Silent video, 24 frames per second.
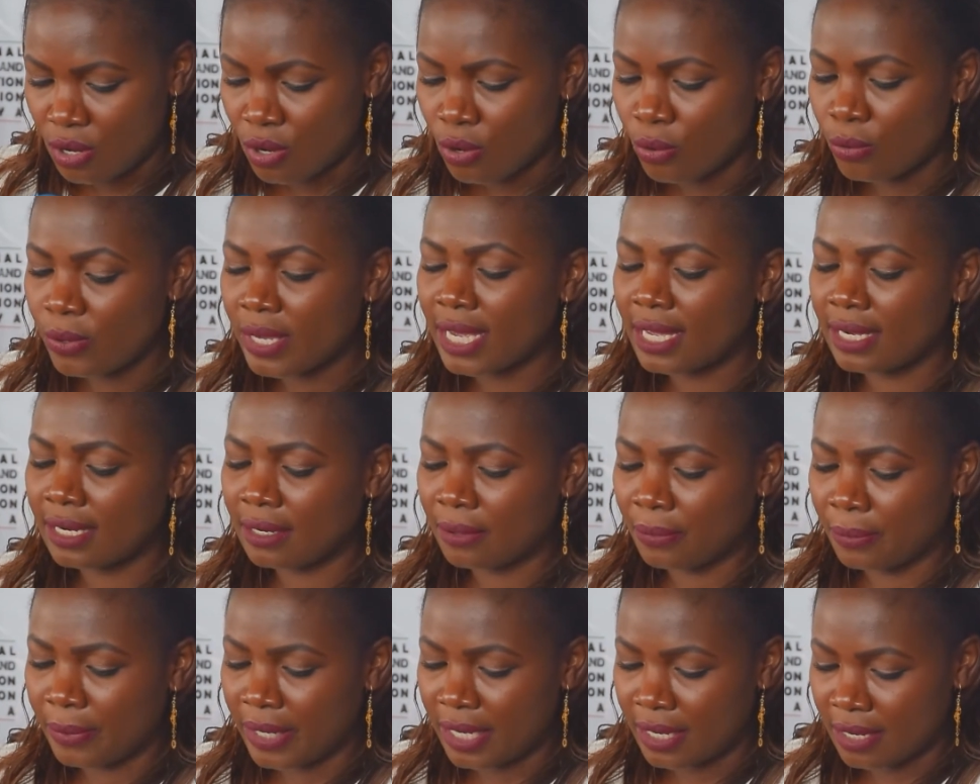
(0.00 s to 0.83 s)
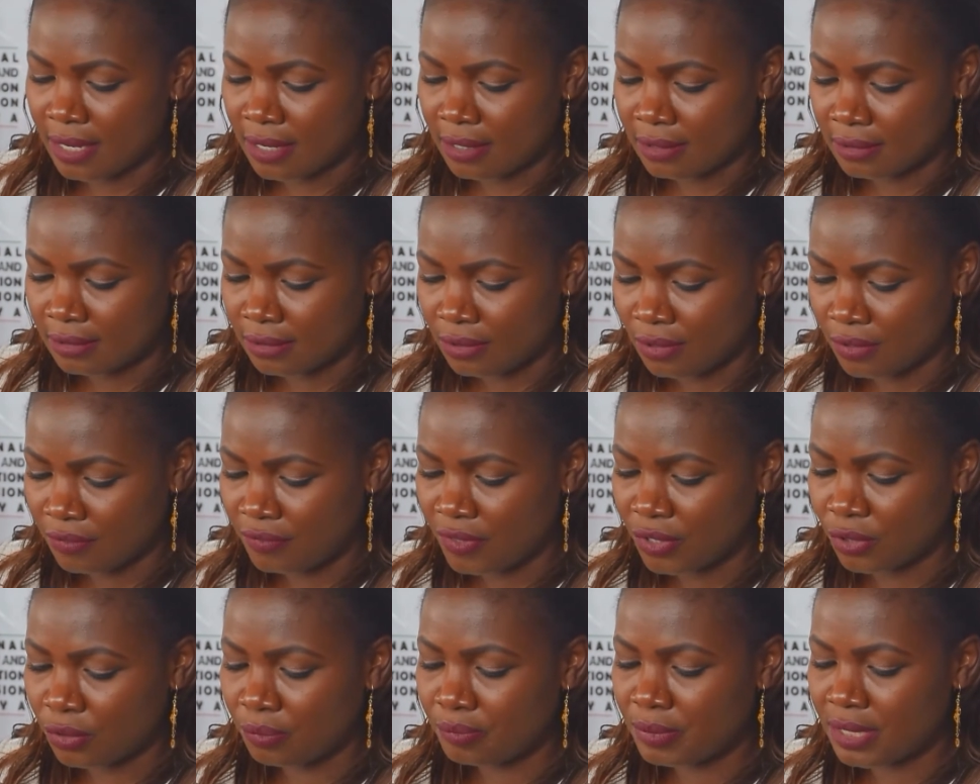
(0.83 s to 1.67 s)
We are aware of
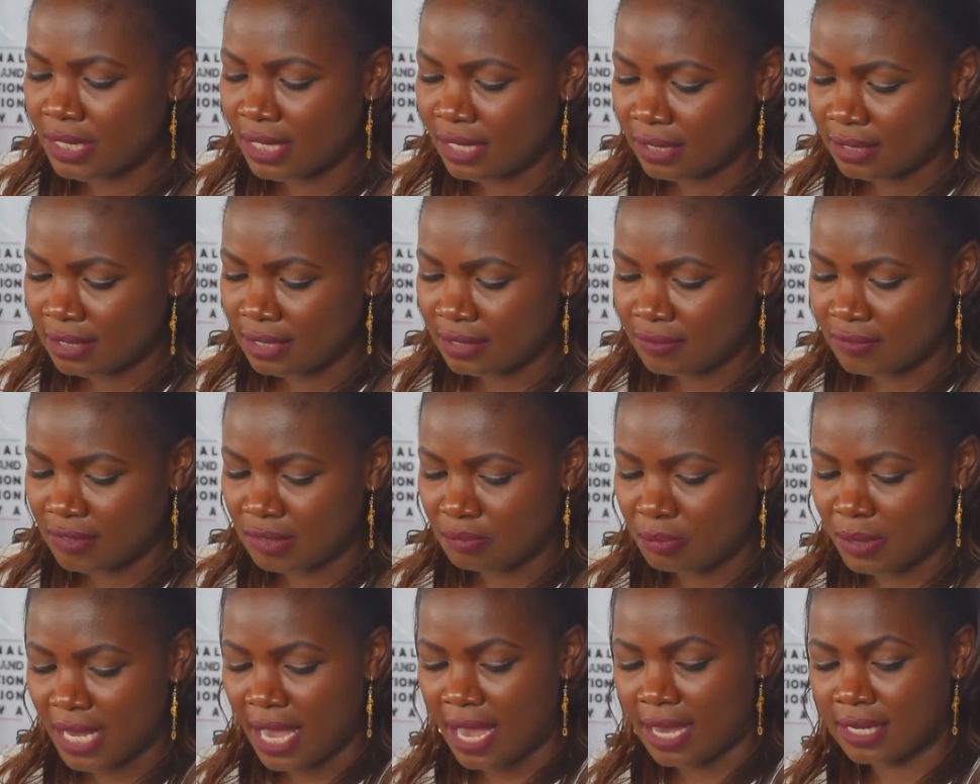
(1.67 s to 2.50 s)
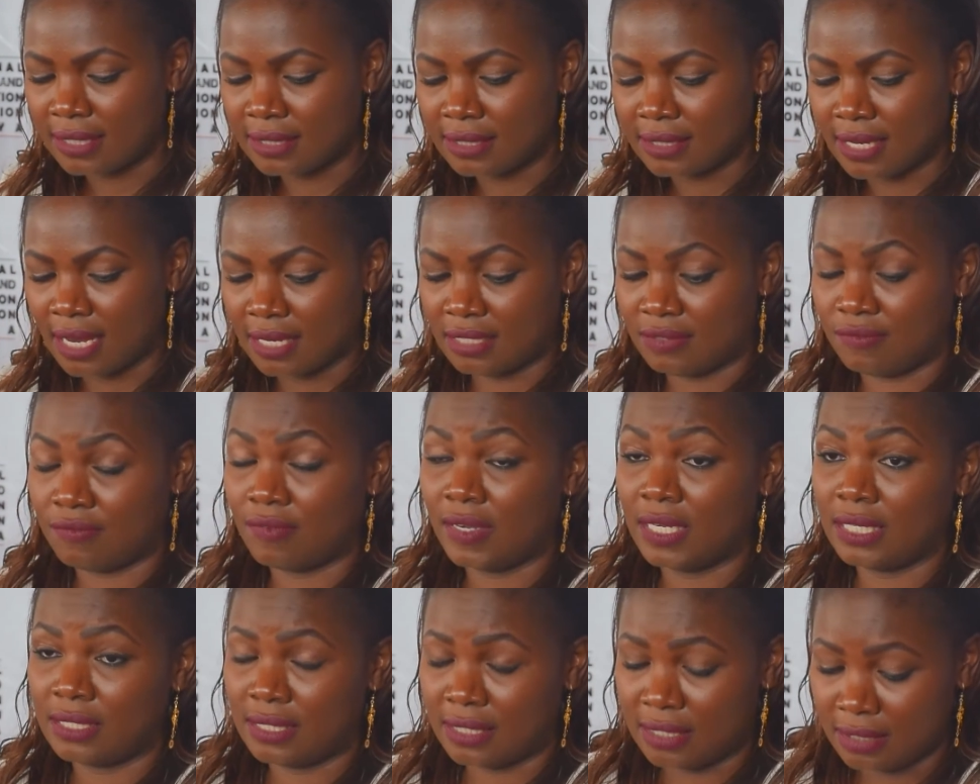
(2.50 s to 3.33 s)
the objectives behind such
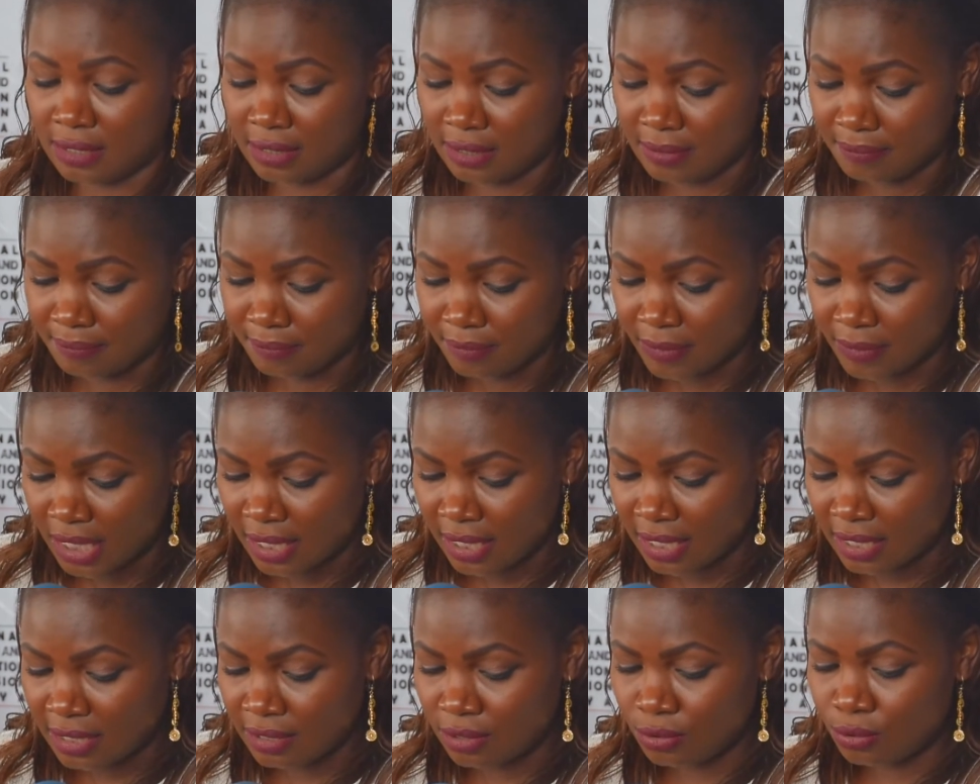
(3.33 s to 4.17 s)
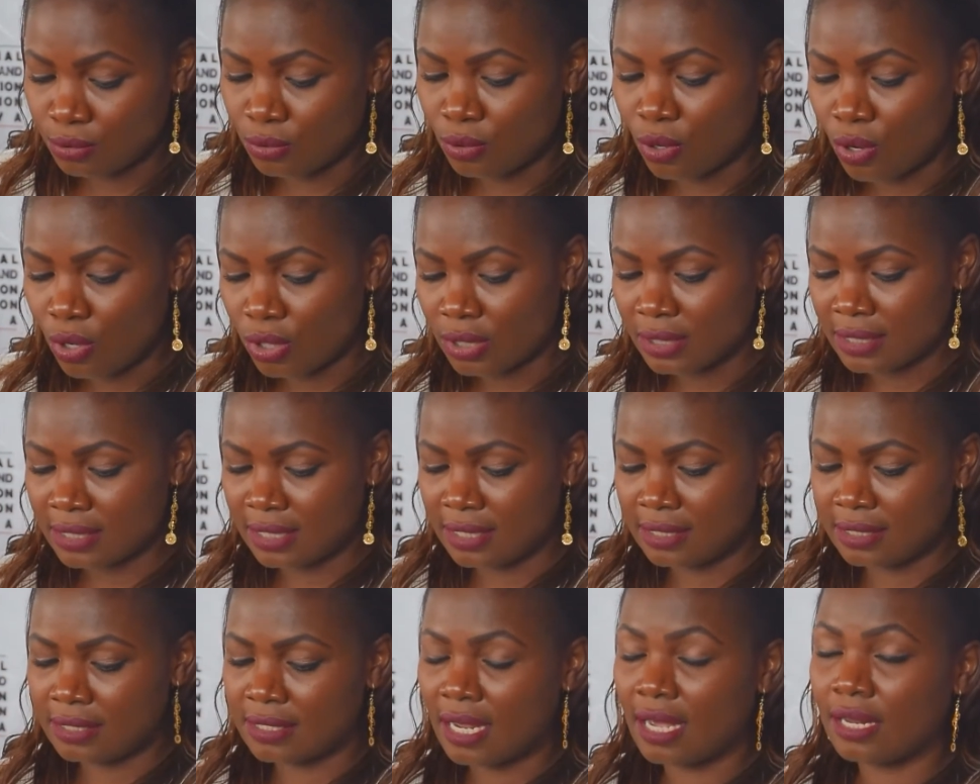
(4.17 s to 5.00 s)
vices is to cause
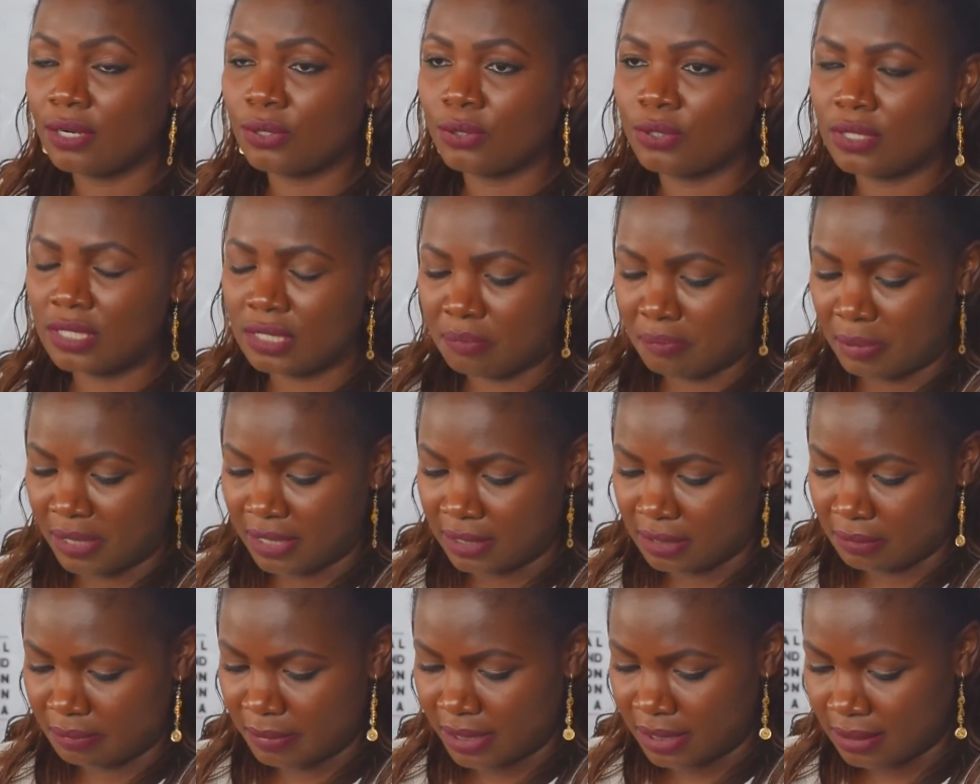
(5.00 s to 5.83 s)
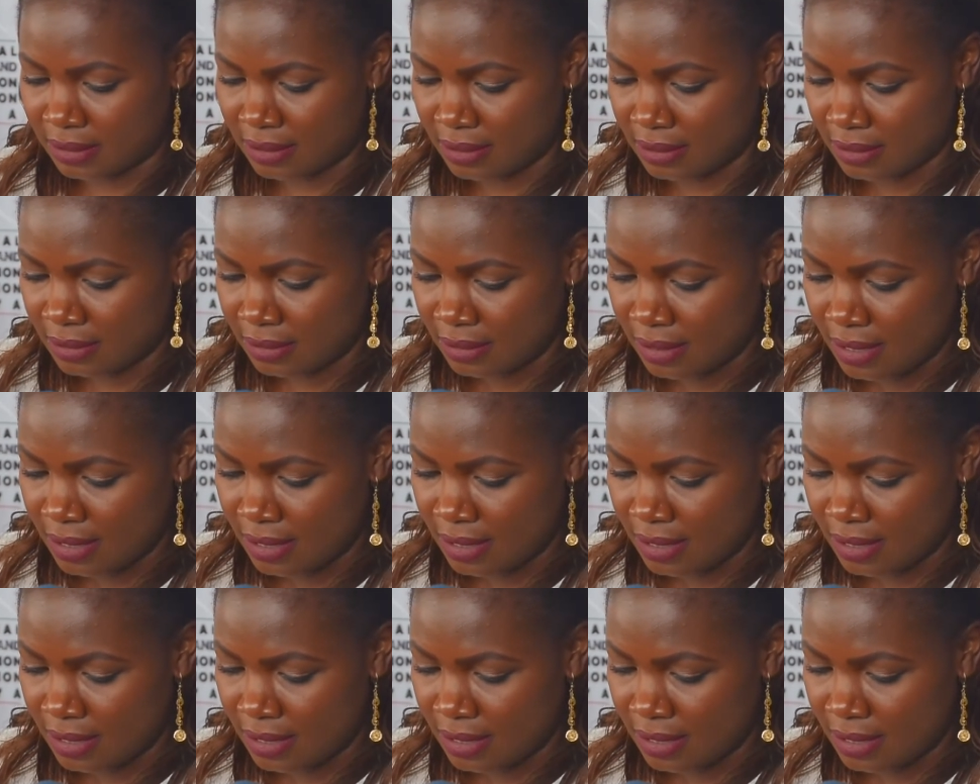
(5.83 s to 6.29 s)
internal displacements.